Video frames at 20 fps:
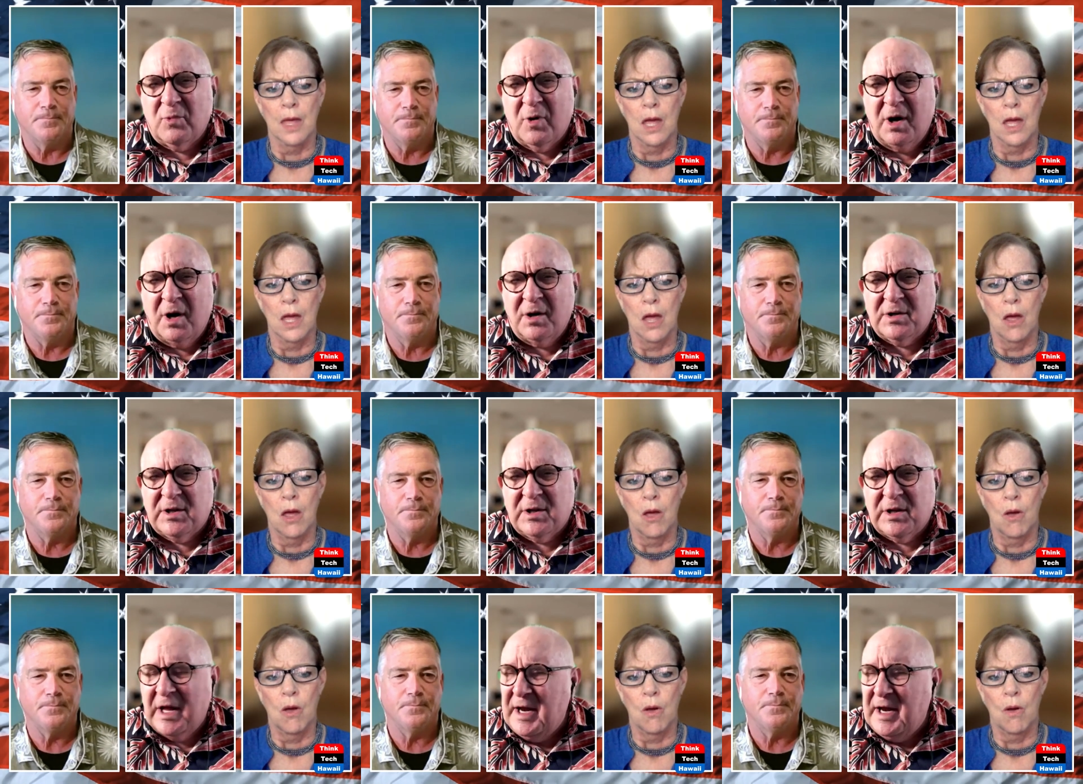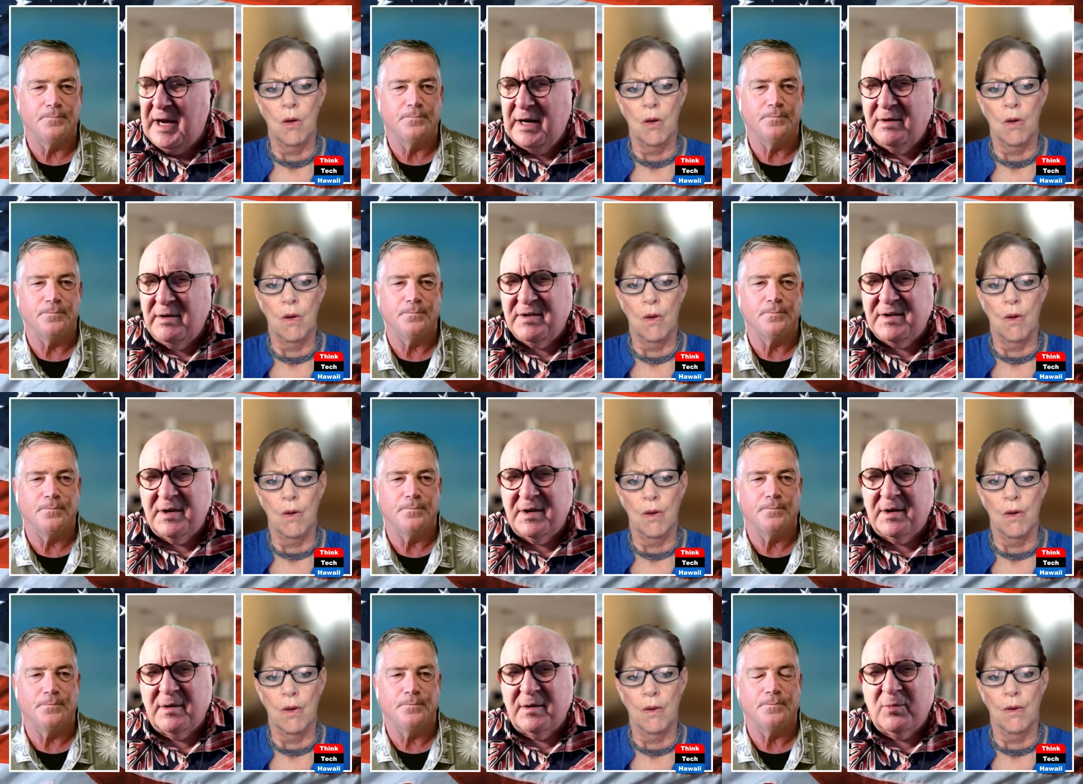Speaker 1: Ron Klain,
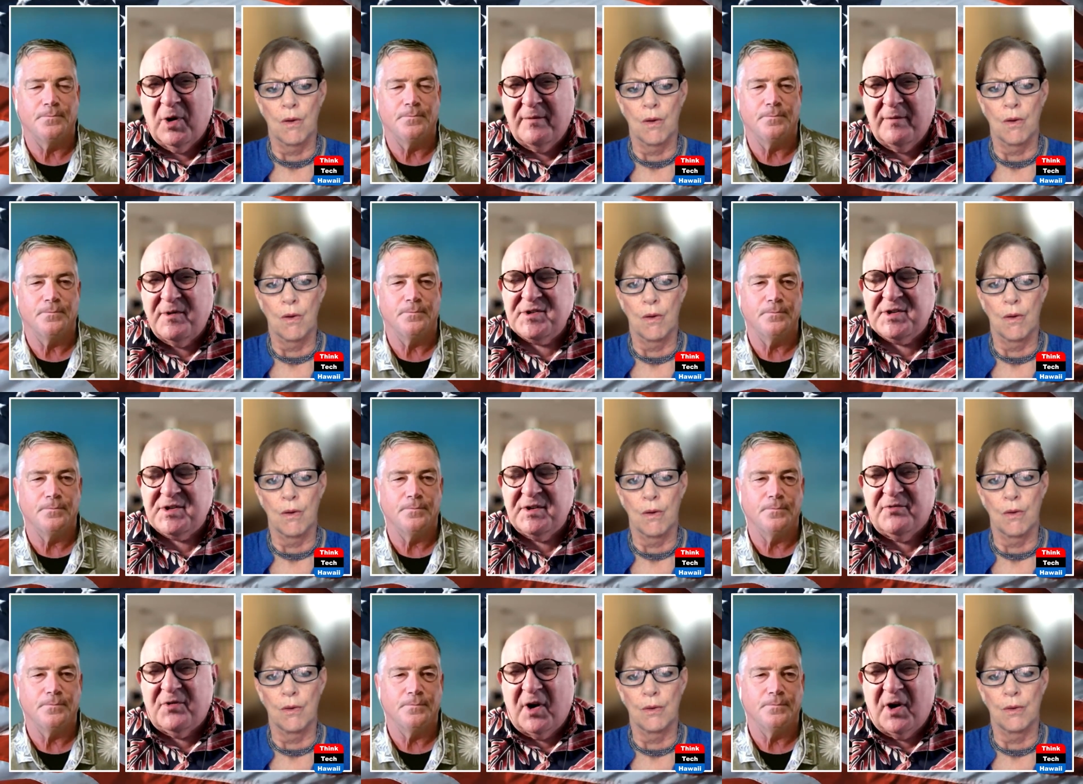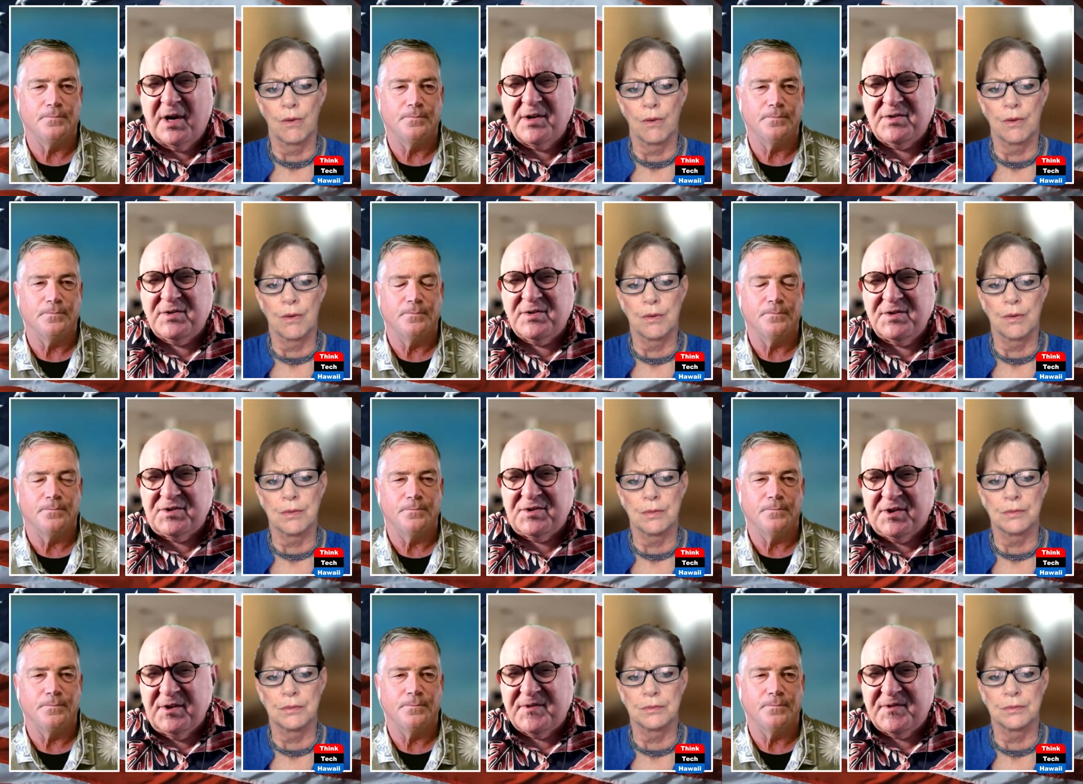uh, one of his
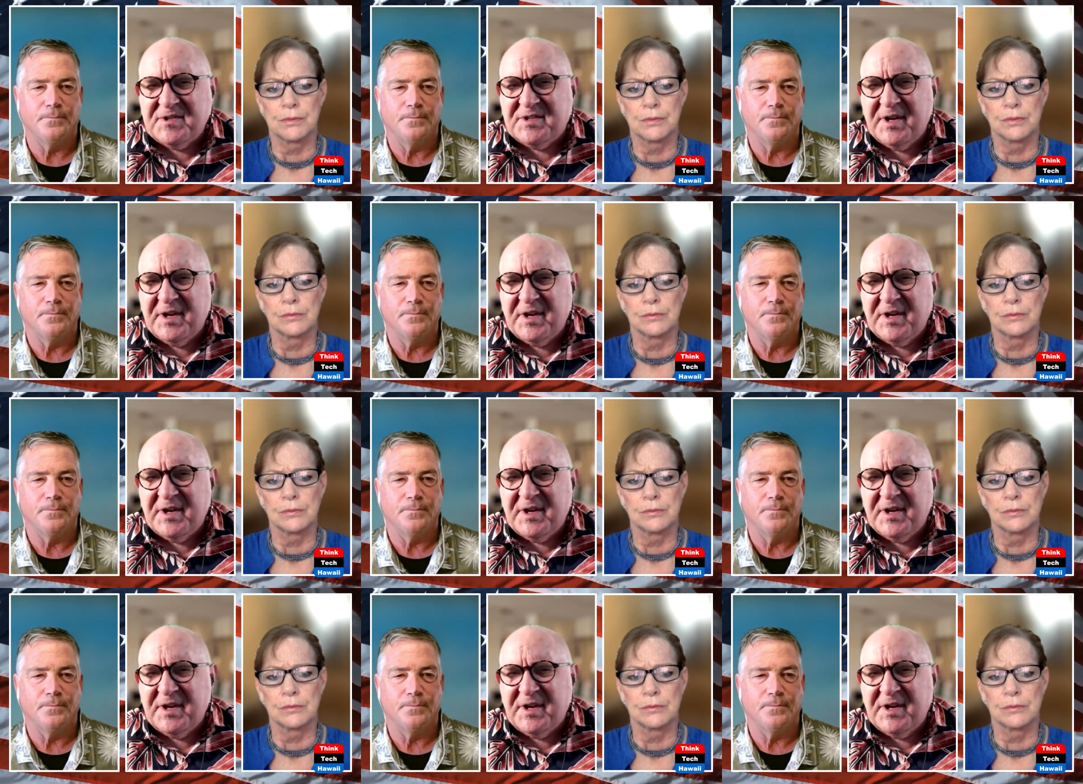advisors, chief of